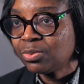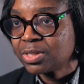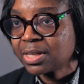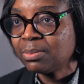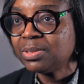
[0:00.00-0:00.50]

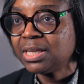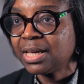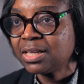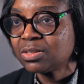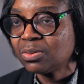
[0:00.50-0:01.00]
risk
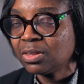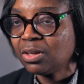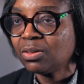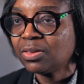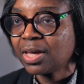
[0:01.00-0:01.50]
MDS, on the
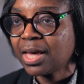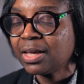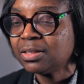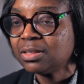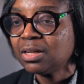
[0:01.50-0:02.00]
other
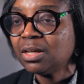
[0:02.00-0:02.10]
hand,